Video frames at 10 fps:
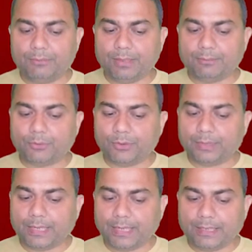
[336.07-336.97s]
with more
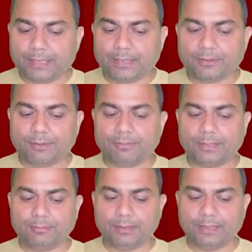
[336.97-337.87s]
than 8 years of
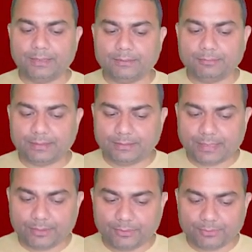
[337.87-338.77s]
experience, when they
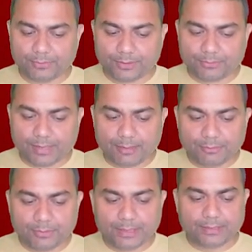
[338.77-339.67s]
are looking for 5
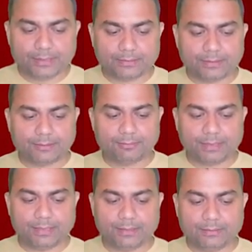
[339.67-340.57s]
to 8 years
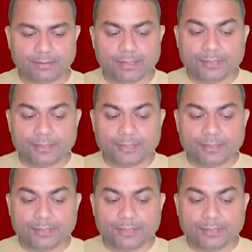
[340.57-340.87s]
experience,